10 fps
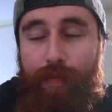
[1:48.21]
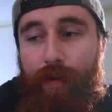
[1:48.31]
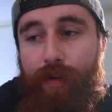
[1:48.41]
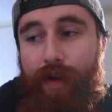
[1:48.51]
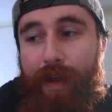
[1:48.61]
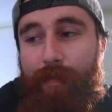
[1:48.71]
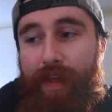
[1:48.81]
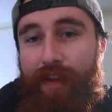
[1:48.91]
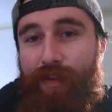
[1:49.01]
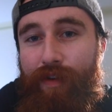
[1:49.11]
program
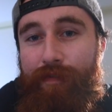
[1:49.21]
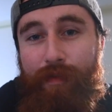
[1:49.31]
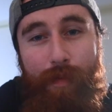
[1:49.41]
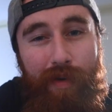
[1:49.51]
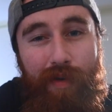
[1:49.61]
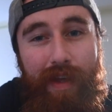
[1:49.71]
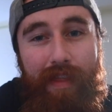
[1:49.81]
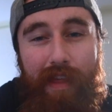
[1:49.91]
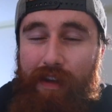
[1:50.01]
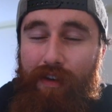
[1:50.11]
that you're familiar
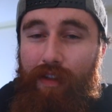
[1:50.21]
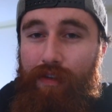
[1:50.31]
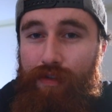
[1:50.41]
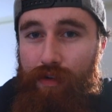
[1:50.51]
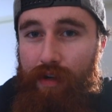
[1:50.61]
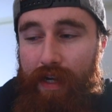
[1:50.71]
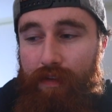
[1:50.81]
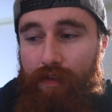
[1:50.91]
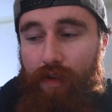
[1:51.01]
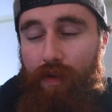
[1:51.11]
with and you know the
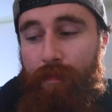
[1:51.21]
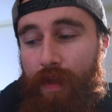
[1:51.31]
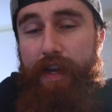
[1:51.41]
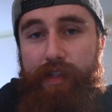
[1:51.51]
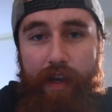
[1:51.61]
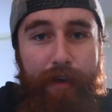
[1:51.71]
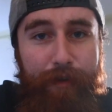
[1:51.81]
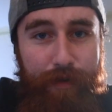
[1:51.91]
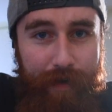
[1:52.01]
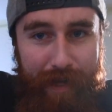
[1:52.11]
shortcuts to. So I
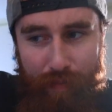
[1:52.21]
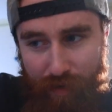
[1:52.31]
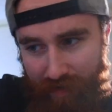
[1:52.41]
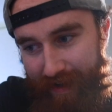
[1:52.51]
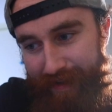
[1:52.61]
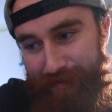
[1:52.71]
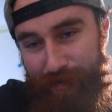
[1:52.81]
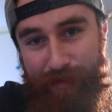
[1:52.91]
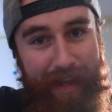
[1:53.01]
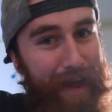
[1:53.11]
record our podcast
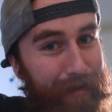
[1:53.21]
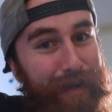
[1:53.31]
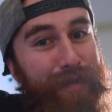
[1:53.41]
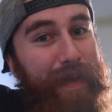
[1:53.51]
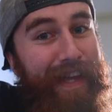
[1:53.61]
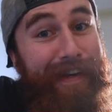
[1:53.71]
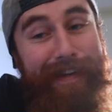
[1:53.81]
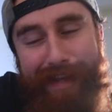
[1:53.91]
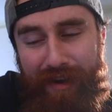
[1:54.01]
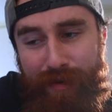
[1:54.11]
on
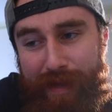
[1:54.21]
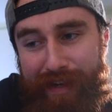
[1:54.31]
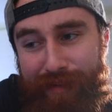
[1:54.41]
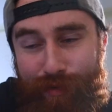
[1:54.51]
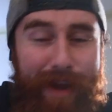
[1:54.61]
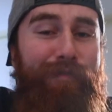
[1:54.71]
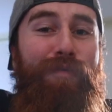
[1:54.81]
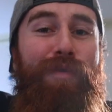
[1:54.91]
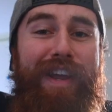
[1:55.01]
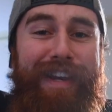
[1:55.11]
GarageBand. GarageBand is great
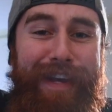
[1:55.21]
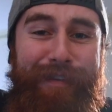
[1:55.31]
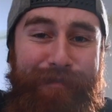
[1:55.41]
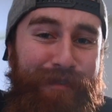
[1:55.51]
for what I need it